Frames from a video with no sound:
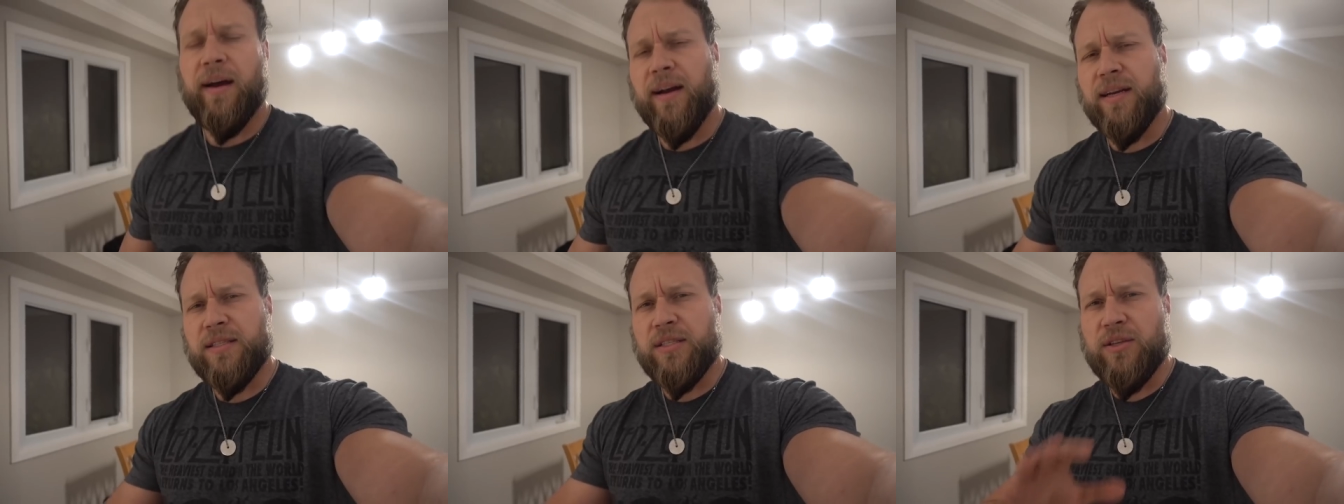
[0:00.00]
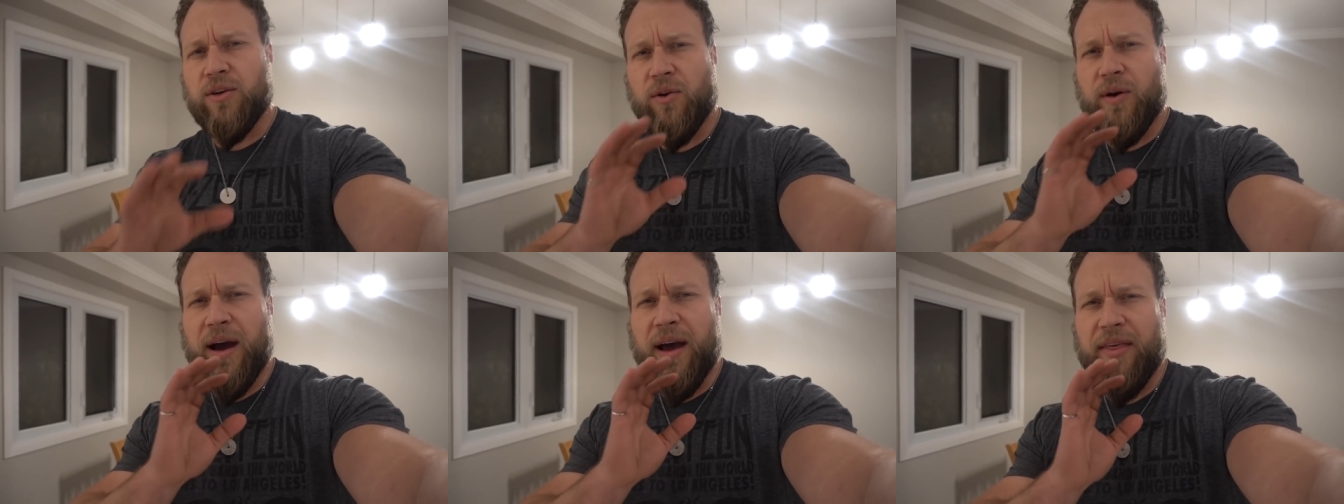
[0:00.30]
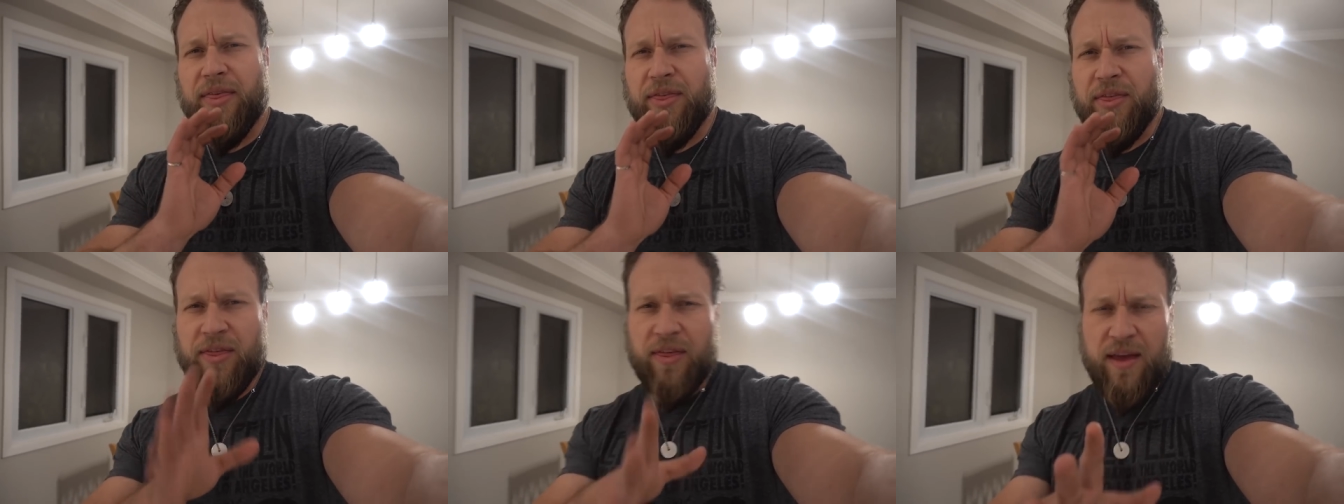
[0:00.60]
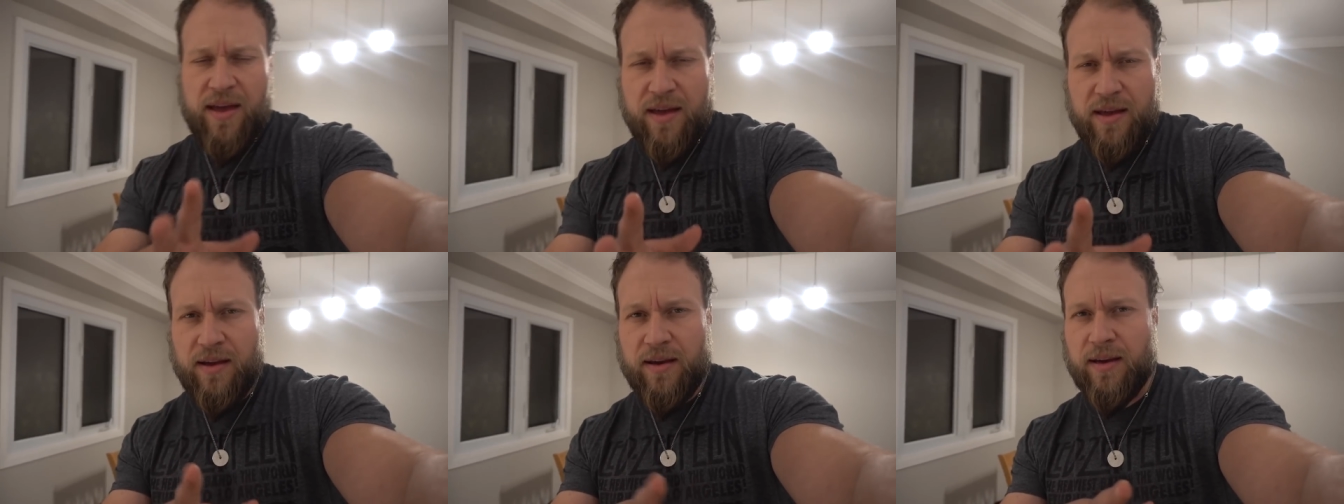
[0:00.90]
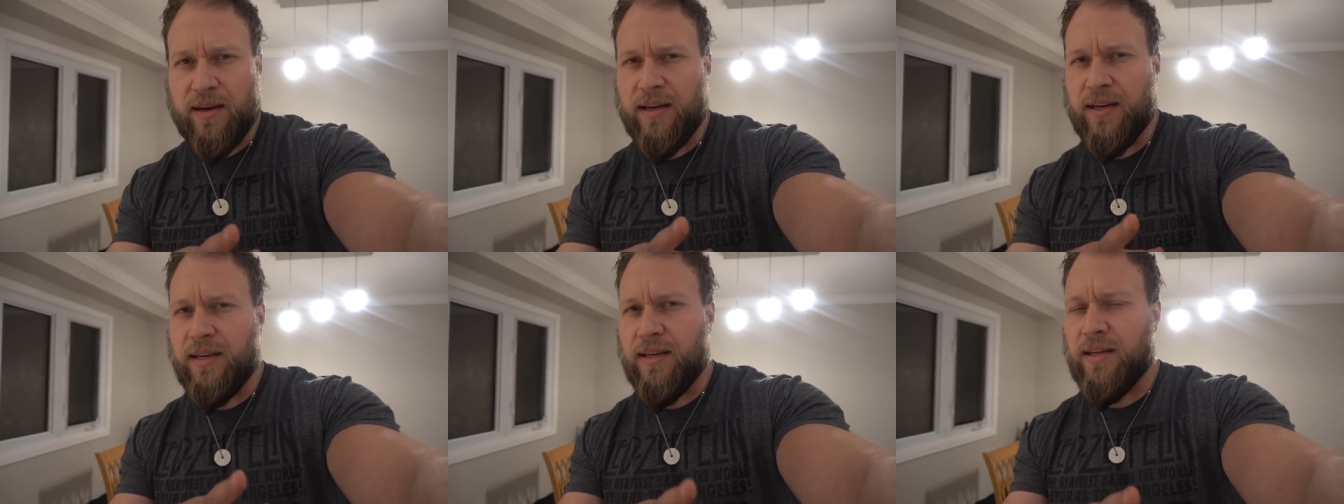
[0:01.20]
All right, so I
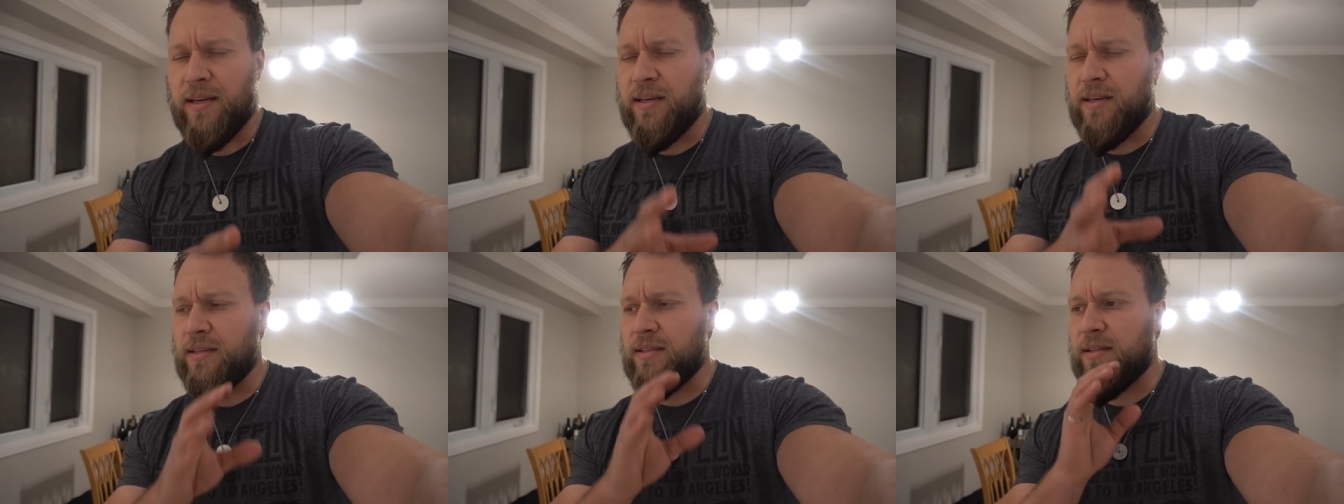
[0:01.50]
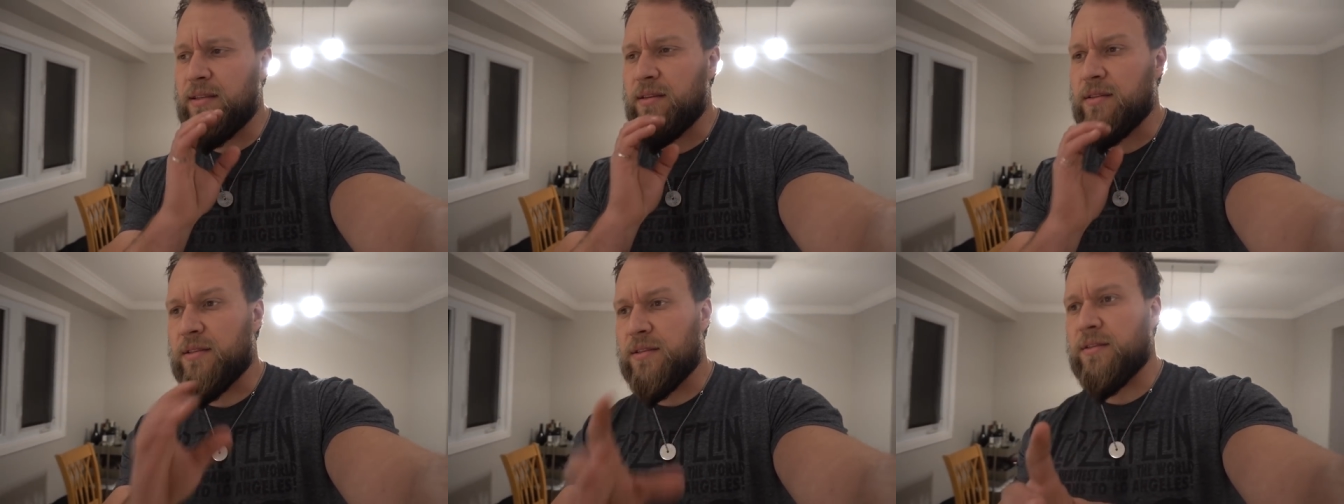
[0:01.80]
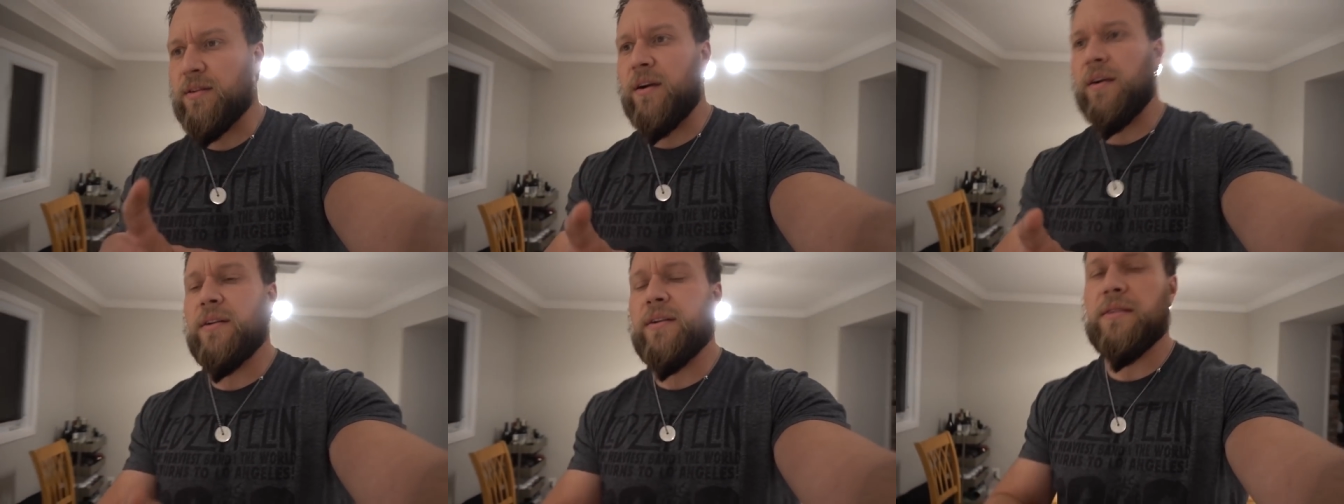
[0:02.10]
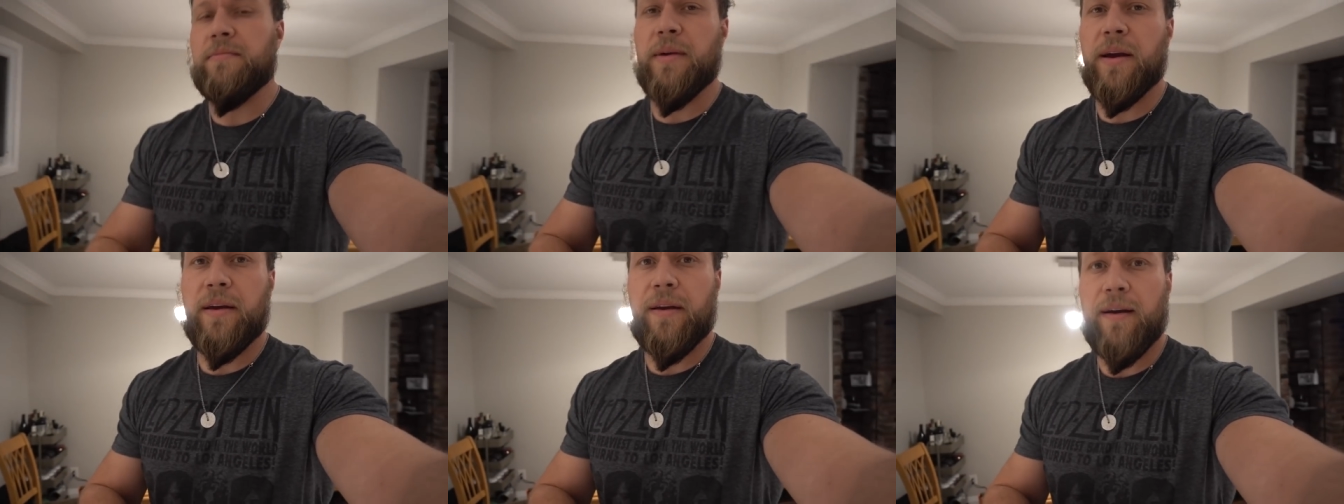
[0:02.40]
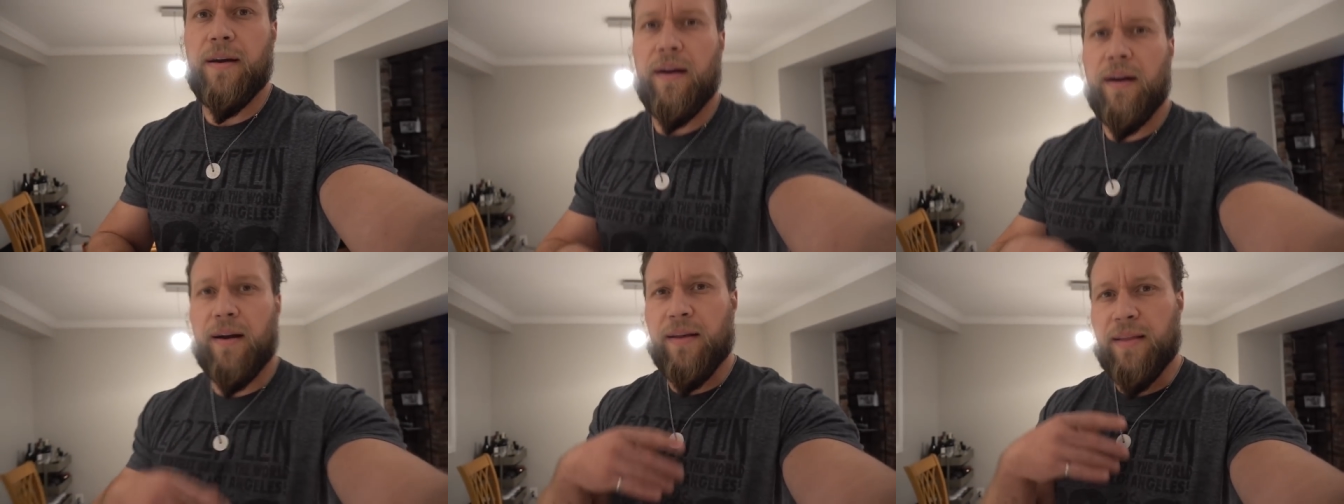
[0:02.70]
think it is the starter in my
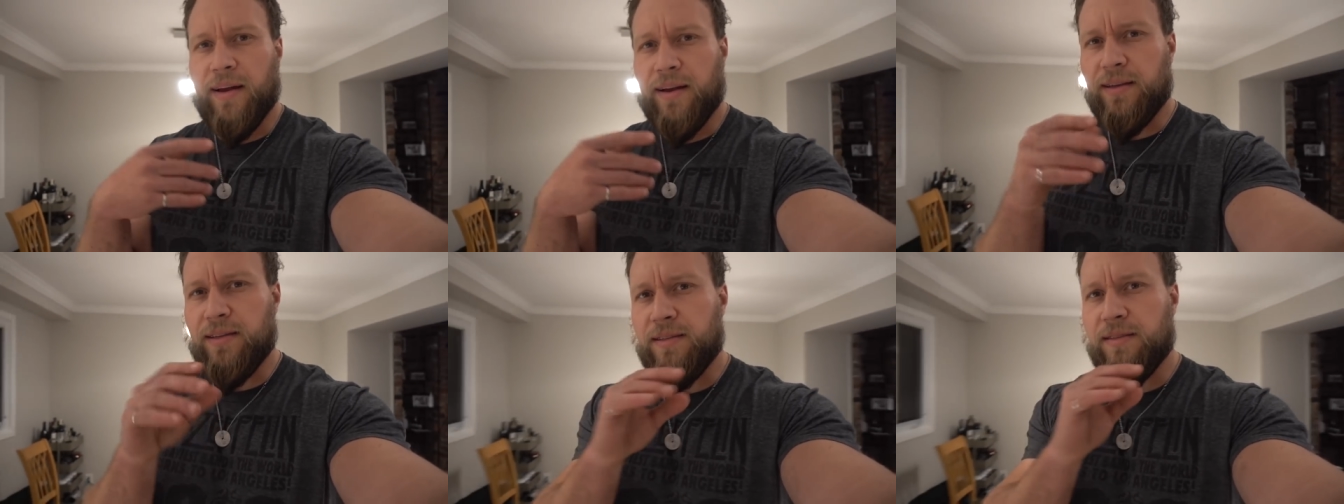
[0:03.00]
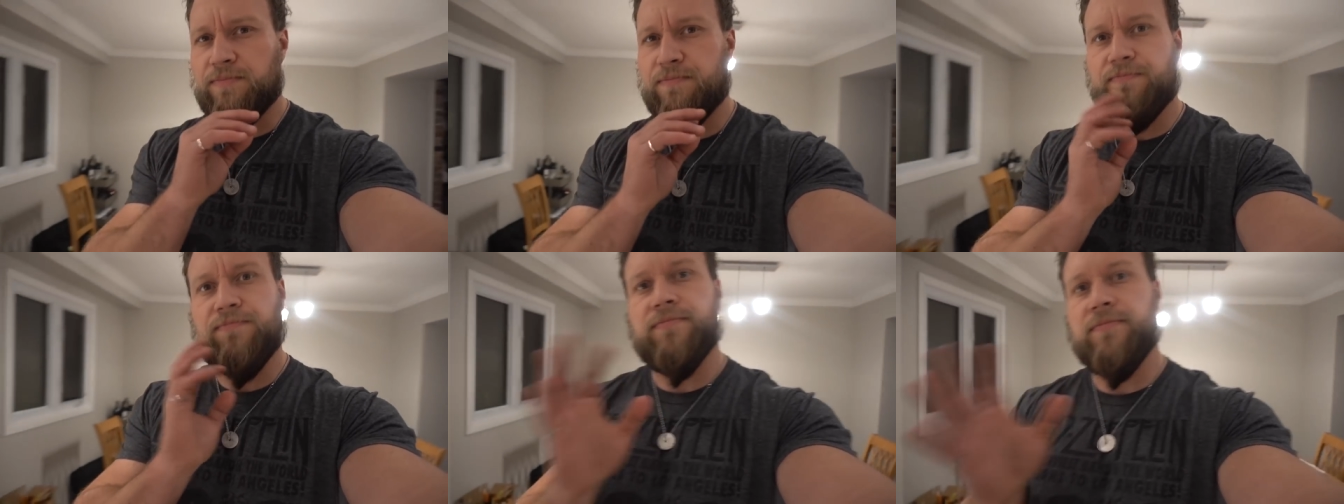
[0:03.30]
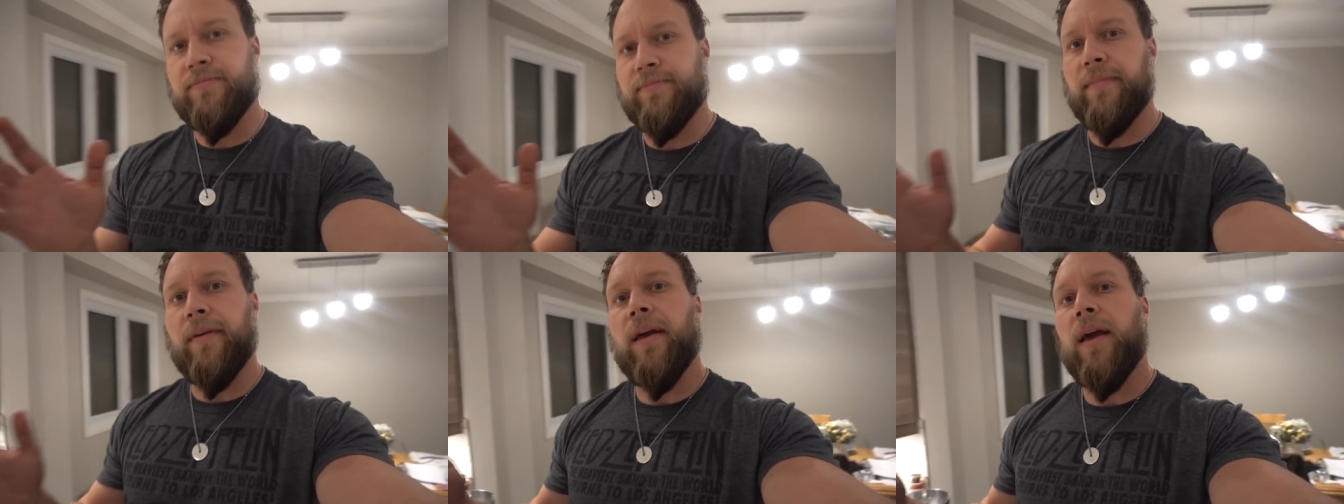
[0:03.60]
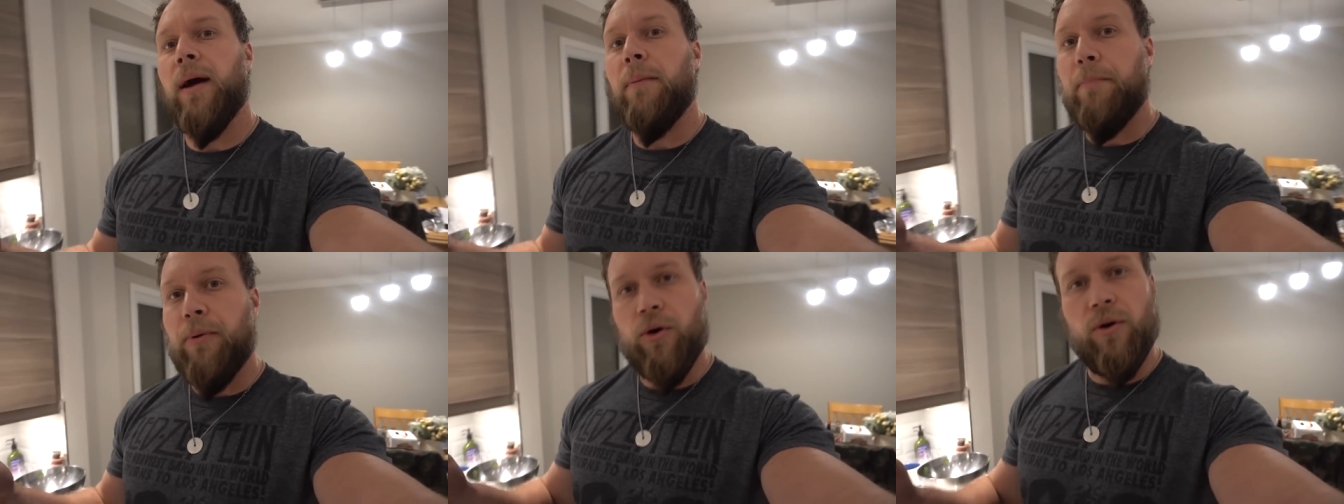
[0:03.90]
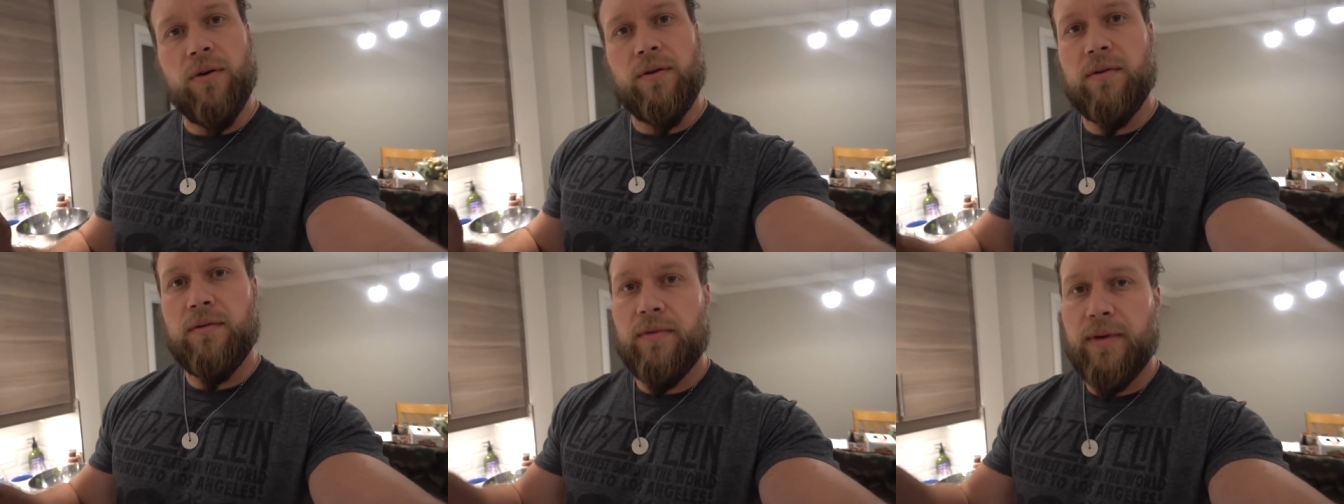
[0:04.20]
car that is
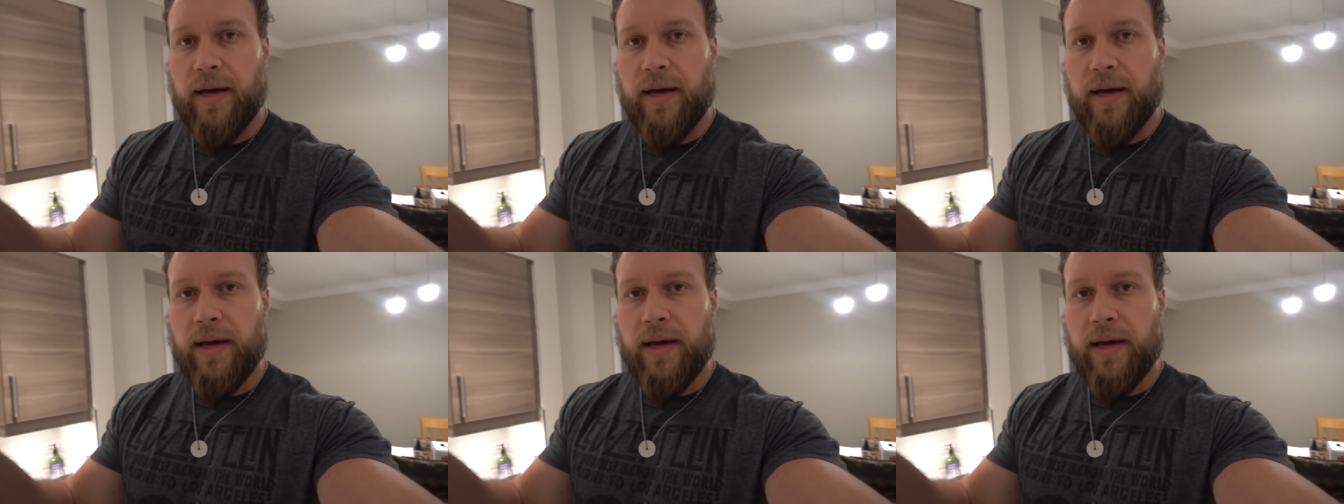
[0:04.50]
kaput.